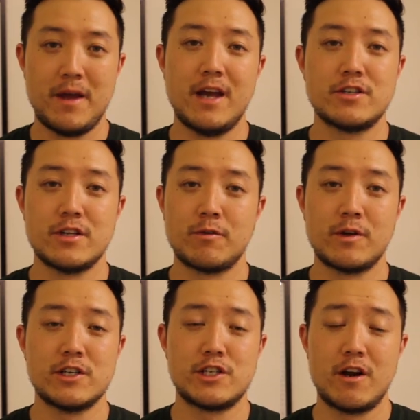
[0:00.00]
page so that we
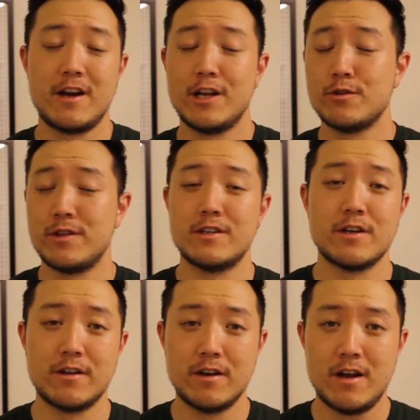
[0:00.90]
can share ideas with each
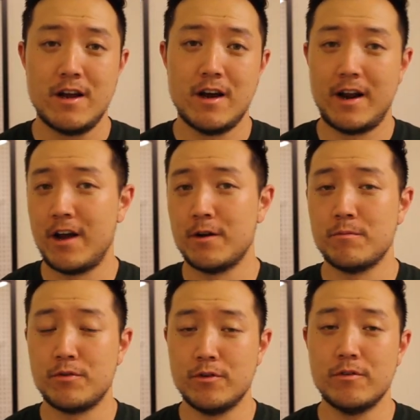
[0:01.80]
other on how to
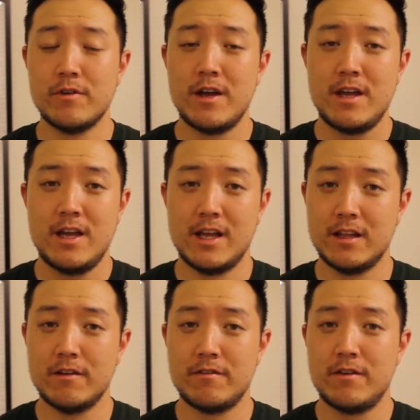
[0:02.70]
improve and
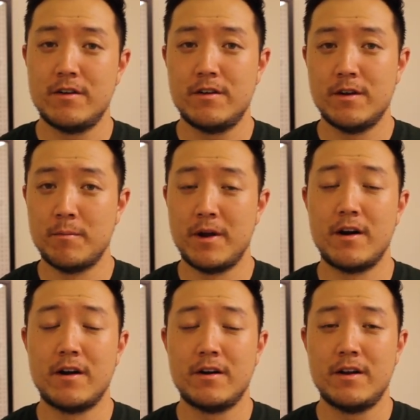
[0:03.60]
live a
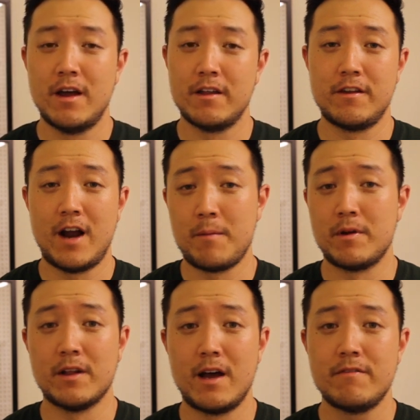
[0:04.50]
better, healthier,
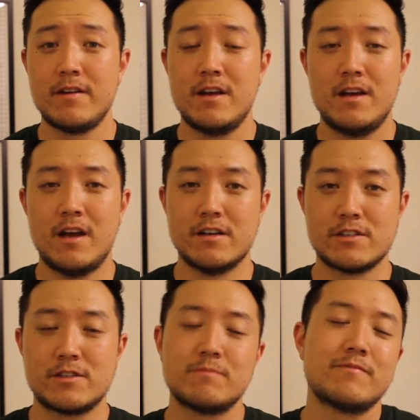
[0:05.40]
happier life, and
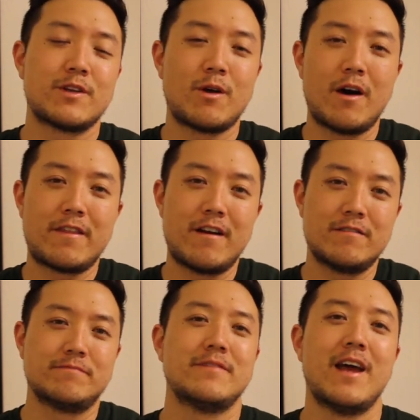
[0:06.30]
just go out
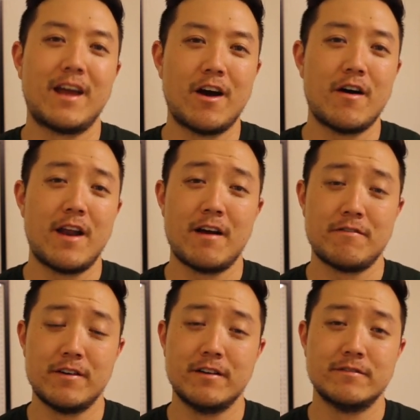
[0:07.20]
there, hang out, and have
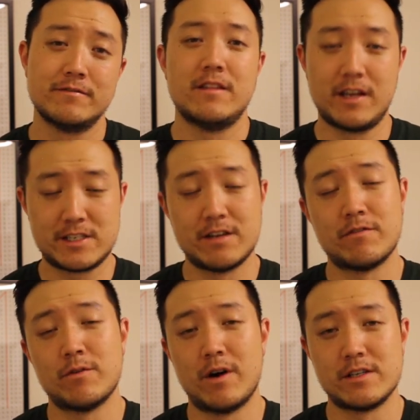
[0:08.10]
fun. Thanks again
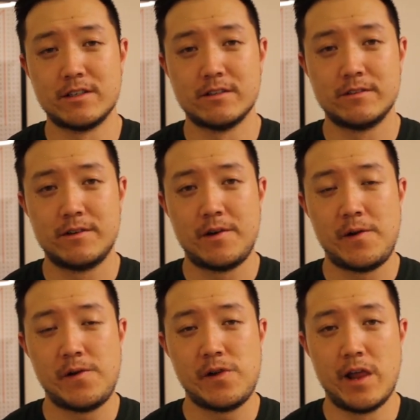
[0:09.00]
for watching,
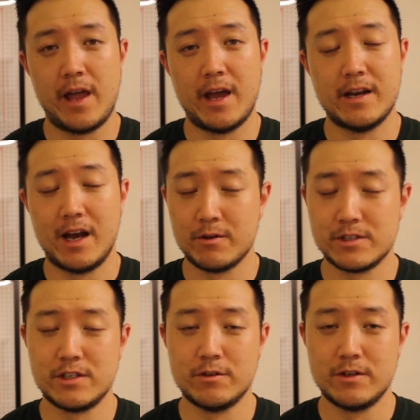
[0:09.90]
and I will
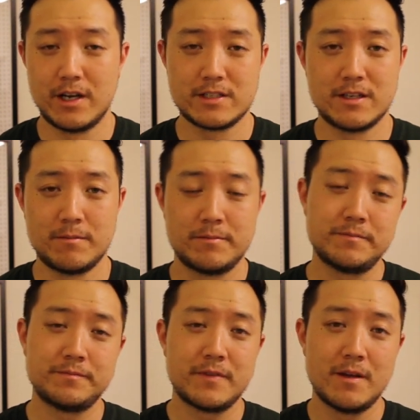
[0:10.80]
see you next time.
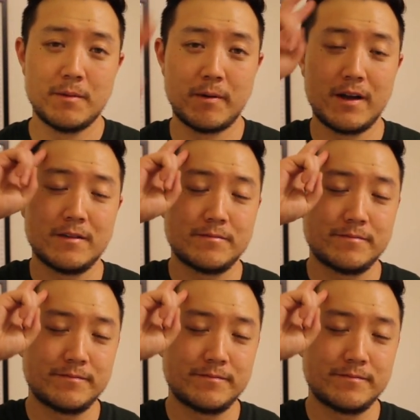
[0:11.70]
Bye-bye.